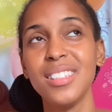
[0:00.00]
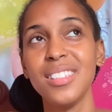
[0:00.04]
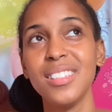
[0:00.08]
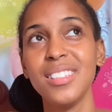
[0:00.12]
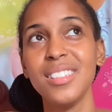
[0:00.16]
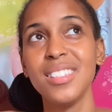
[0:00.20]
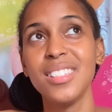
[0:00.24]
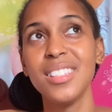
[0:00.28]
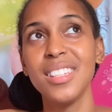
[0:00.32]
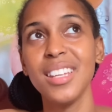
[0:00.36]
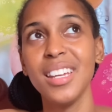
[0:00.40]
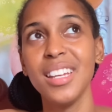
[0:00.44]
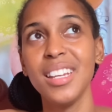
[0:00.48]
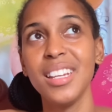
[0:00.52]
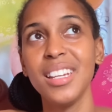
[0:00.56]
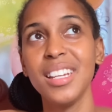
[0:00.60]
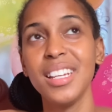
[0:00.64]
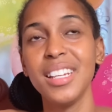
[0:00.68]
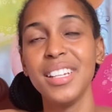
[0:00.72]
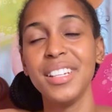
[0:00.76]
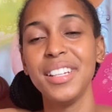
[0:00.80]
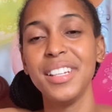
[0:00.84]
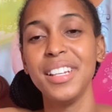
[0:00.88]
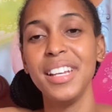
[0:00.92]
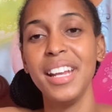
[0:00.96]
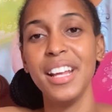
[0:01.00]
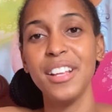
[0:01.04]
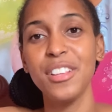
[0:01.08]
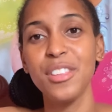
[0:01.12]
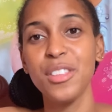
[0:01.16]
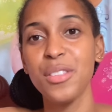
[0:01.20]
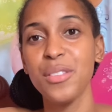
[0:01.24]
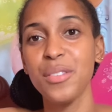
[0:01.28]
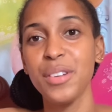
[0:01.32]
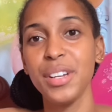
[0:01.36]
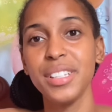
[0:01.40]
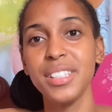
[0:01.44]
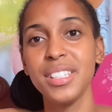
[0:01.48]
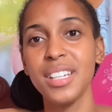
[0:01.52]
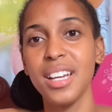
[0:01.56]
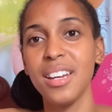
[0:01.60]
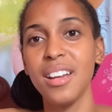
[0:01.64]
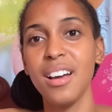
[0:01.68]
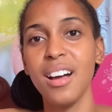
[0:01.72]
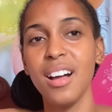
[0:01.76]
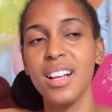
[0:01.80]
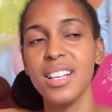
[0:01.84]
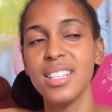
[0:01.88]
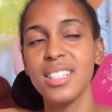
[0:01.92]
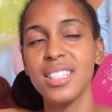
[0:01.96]
send death threat and
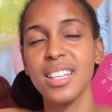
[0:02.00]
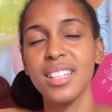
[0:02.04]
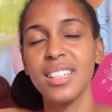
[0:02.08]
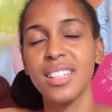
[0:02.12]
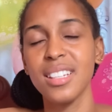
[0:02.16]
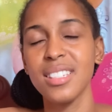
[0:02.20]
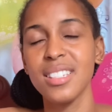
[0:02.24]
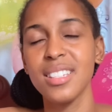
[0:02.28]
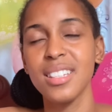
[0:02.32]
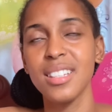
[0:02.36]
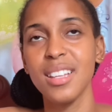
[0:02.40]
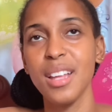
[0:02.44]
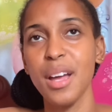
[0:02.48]
all sort of thing